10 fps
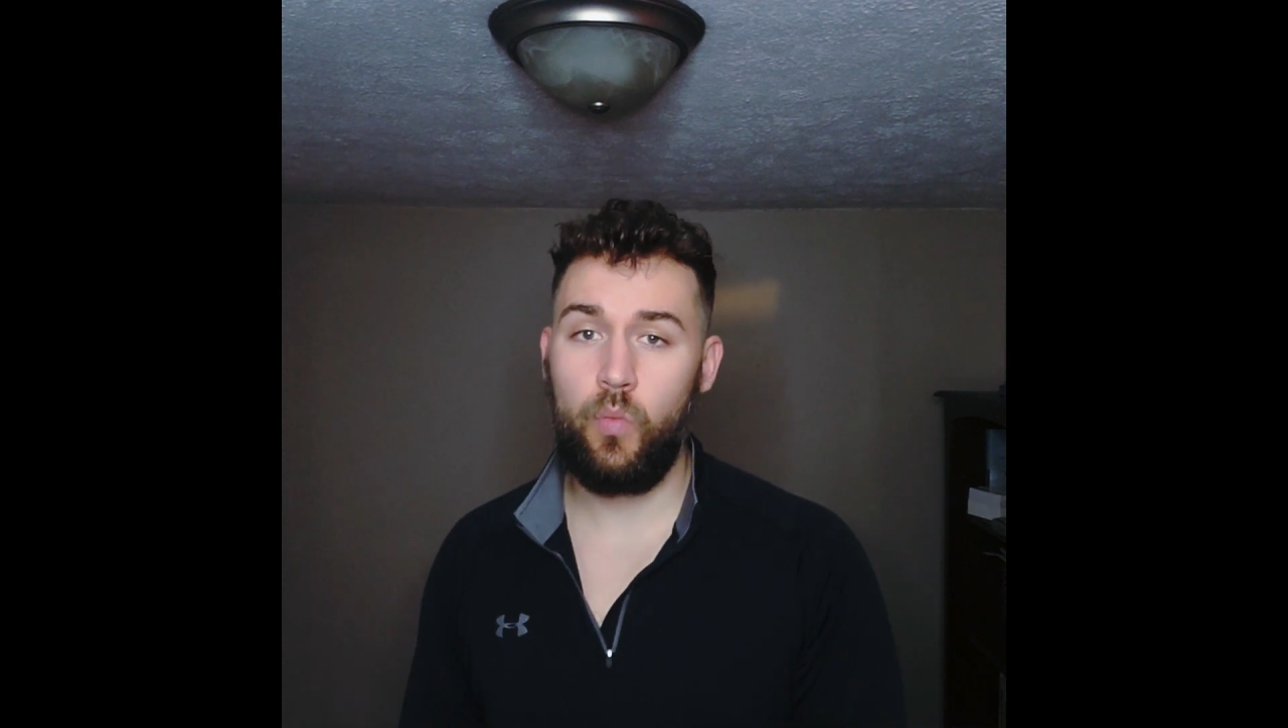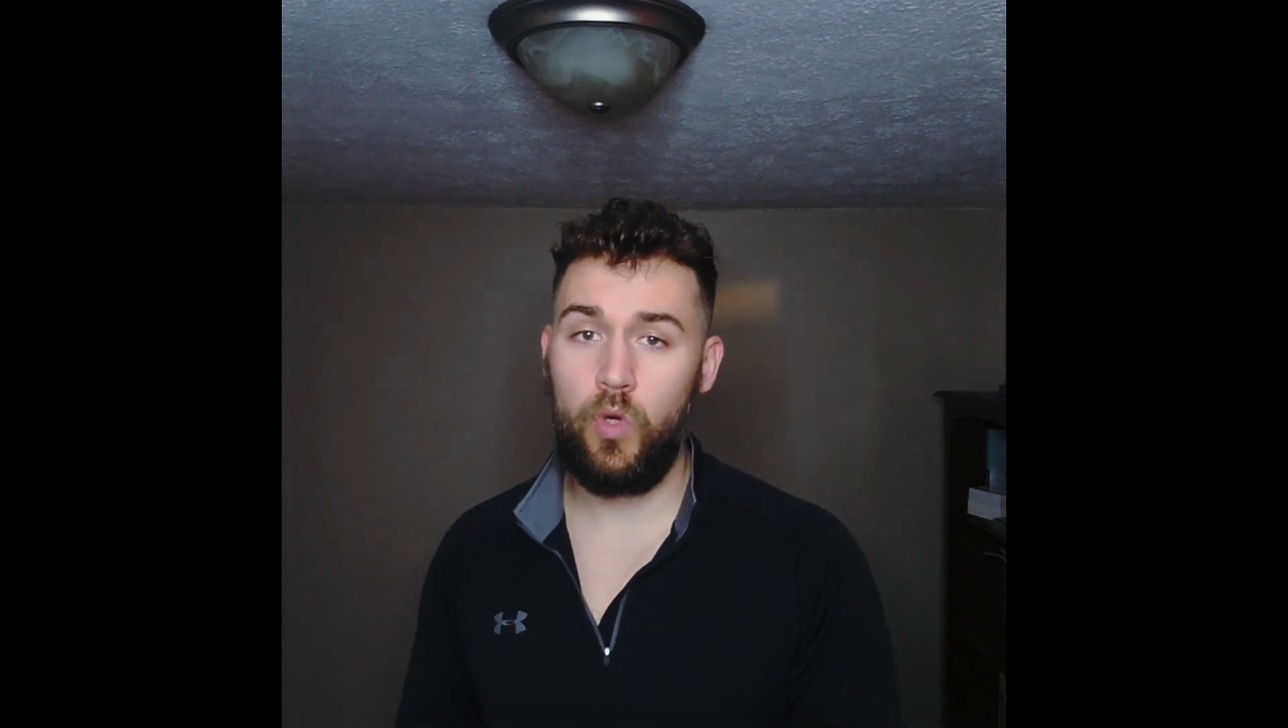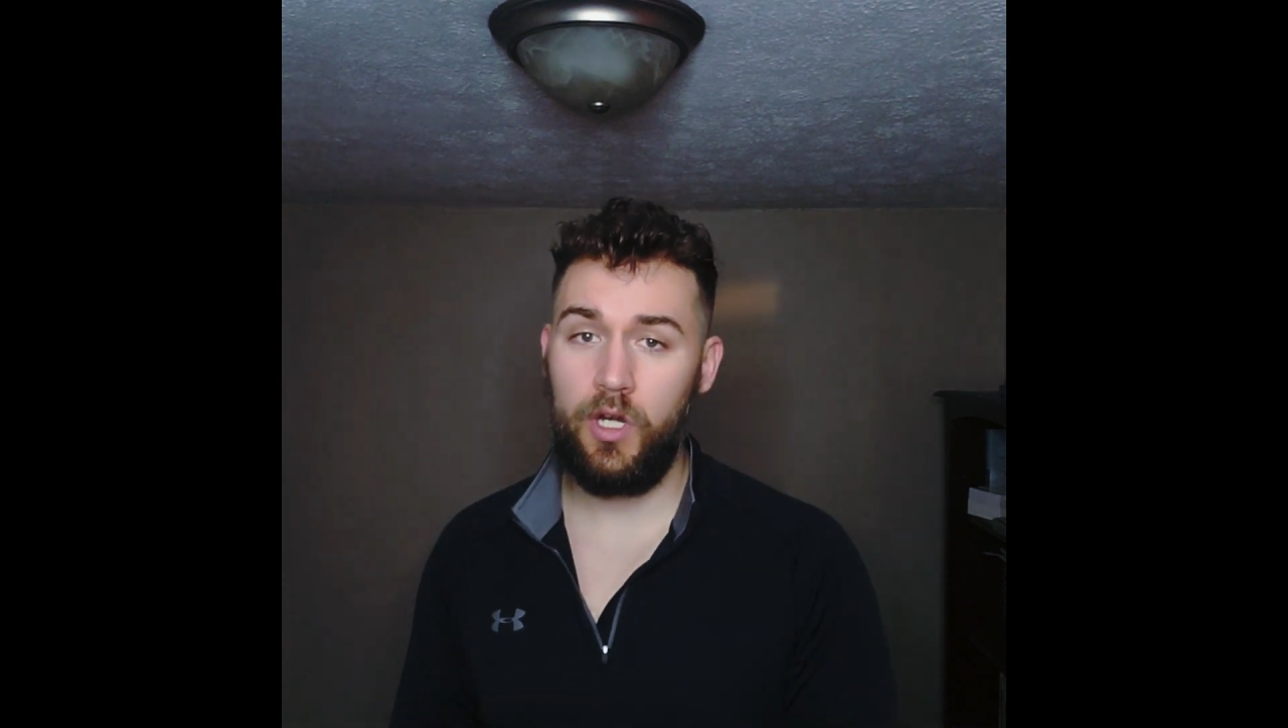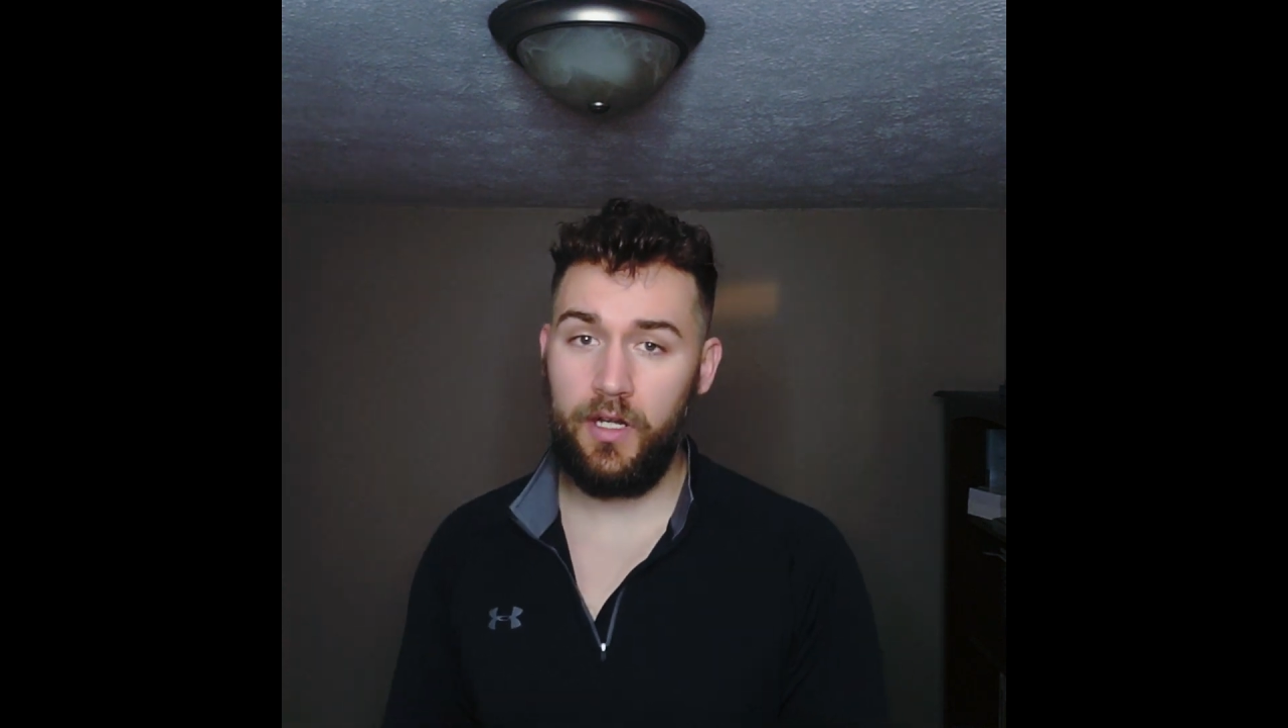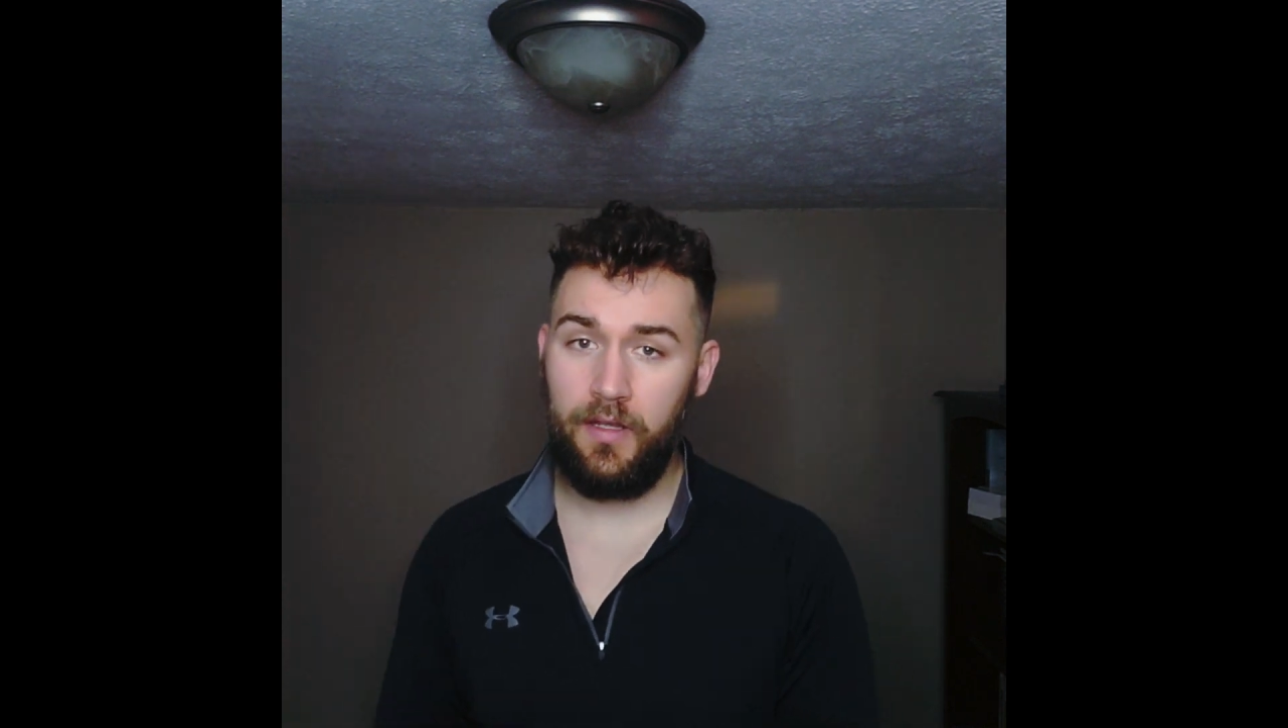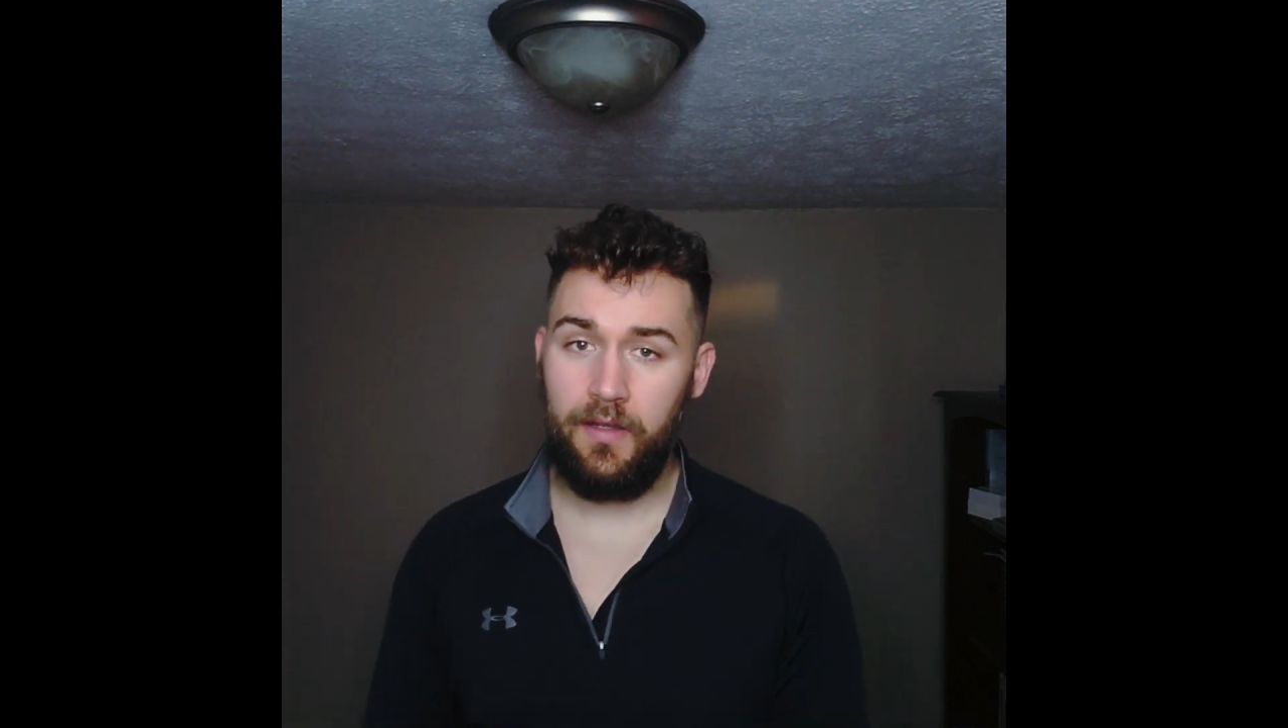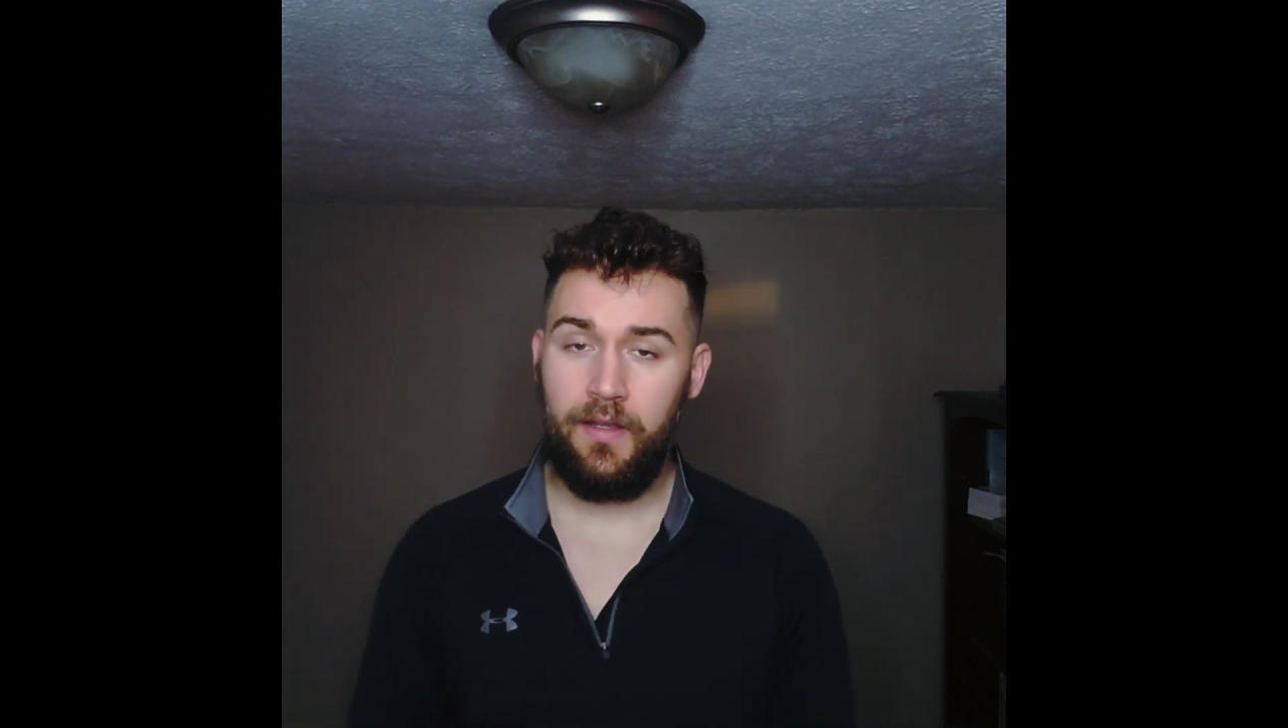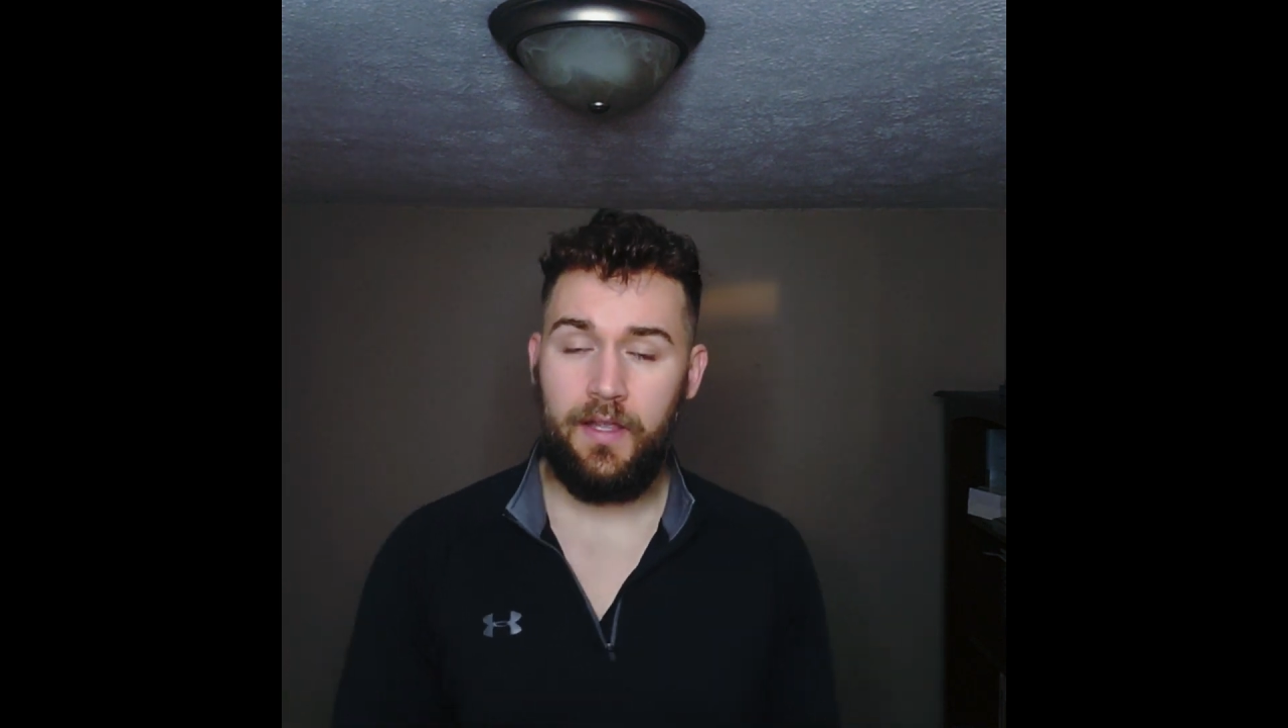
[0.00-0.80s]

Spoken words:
word.